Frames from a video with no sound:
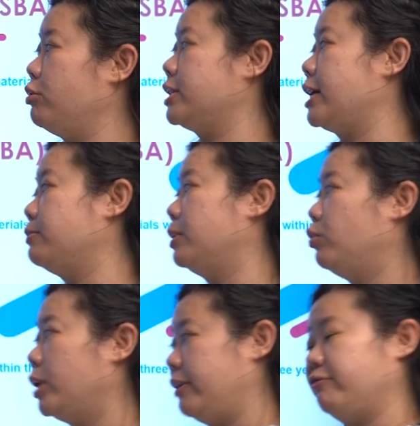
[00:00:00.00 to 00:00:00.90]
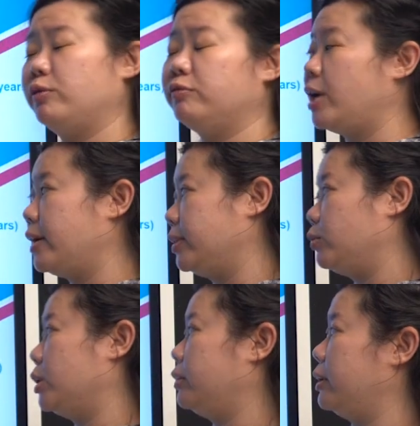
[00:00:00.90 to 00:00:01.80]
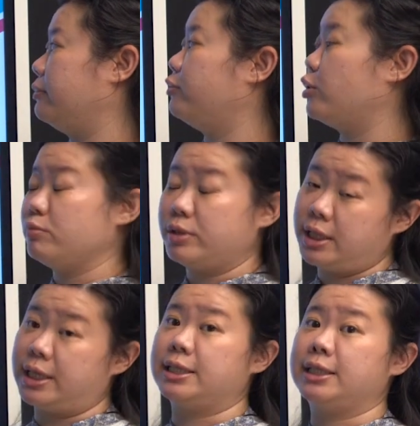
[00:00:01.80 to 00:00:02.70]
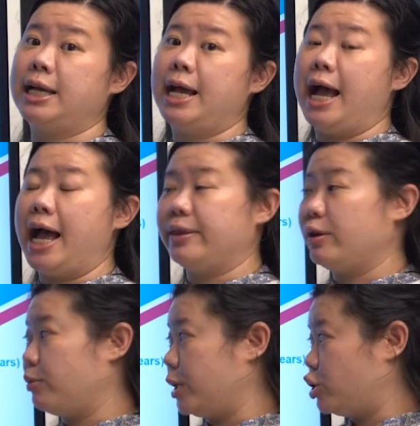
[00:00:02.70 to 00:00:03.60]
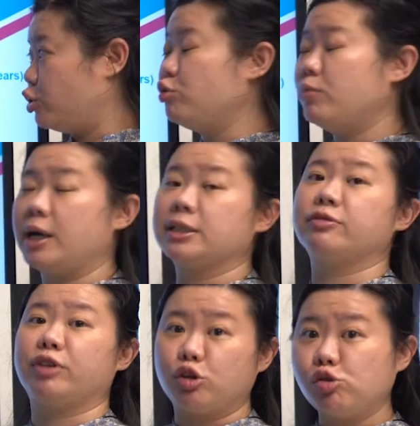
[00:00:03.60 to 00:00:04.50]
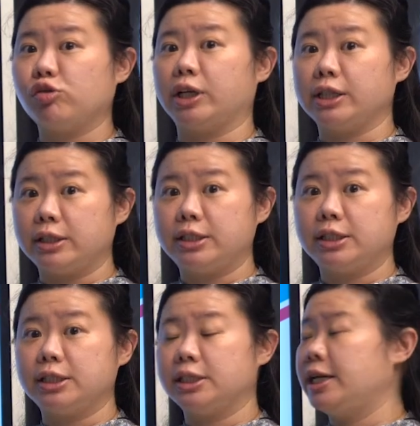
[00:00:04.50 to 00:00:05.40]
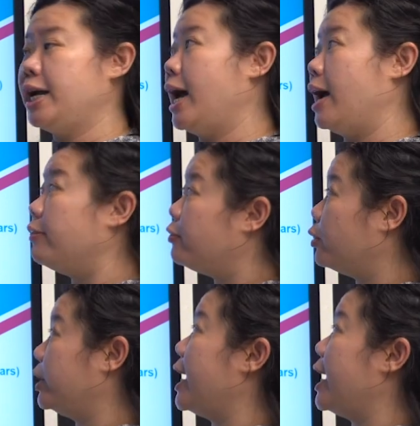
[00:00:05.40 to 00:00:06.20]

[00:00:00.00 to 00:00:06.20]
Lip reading: assessments, 1 in Form 5 and 1 in Form 6, and there will be 2 marks recorded for the